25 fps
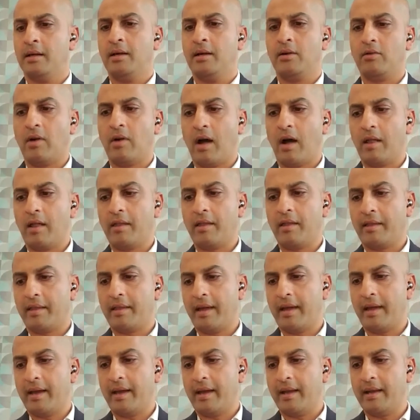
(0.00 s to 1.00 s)
rather
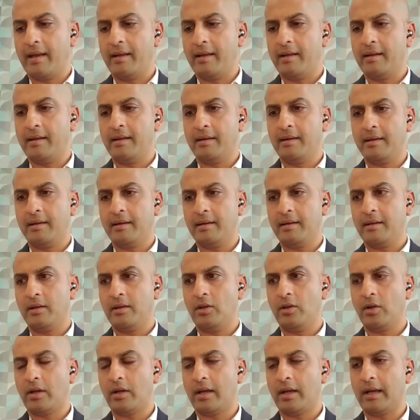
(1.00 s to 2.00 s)
than
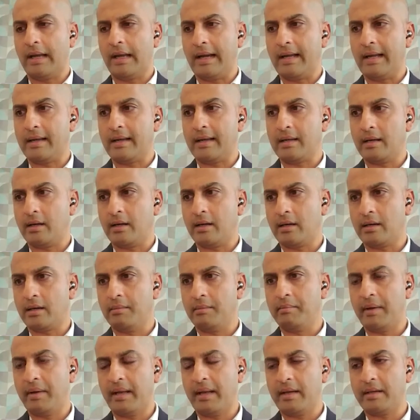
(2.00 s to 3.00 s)
looking at our
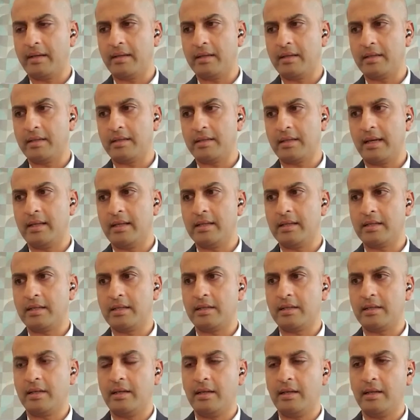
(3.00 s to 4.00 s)
competitors and
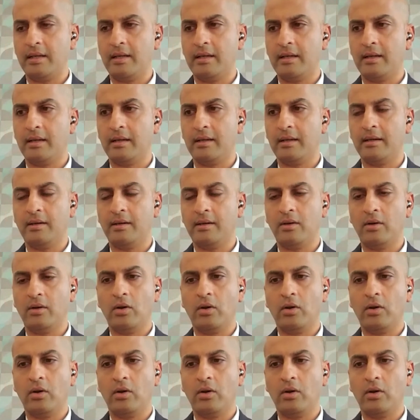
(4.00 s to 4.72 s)
seeing